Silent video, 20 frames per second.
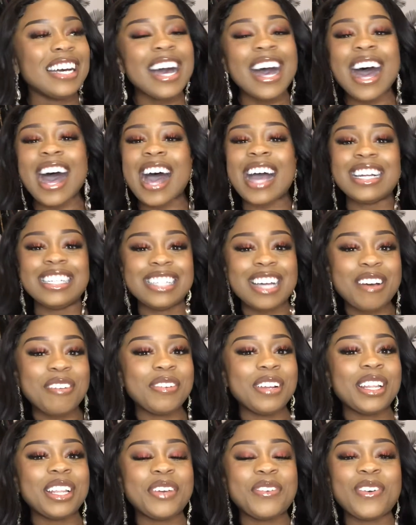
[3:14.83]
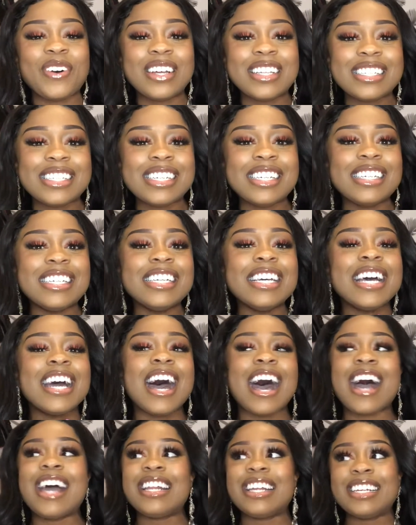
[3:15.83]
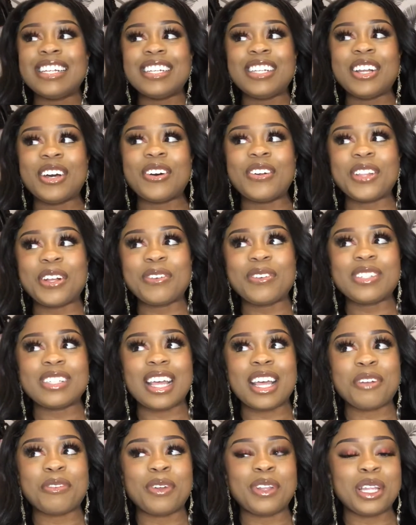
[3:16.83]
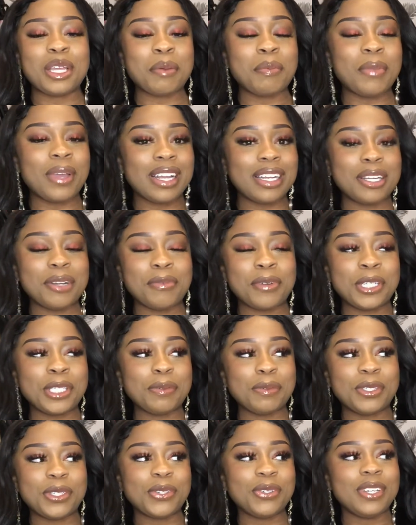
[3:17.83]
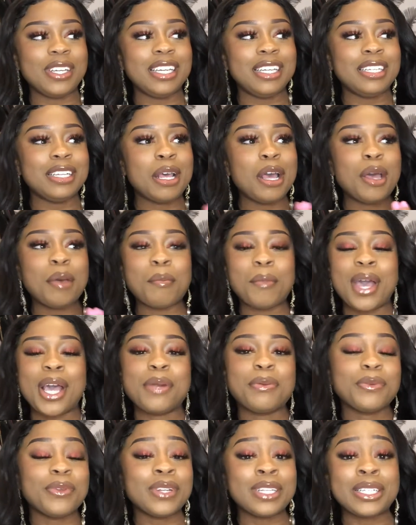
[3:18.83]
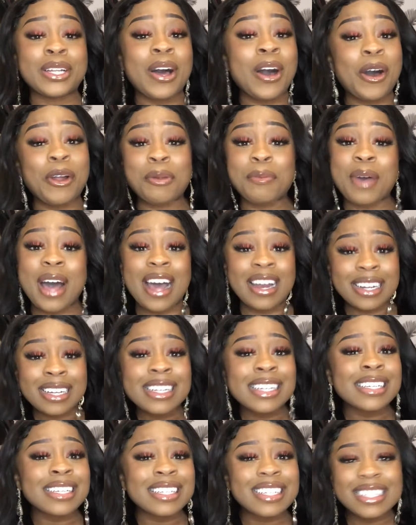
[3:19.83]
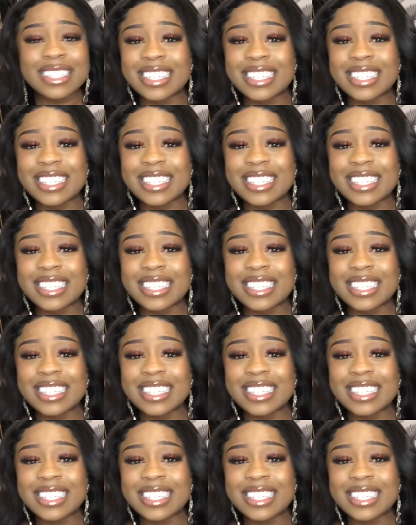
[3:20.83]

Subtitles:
I definitely wasn't. I didn't know there was really a big difference between manual and automatic.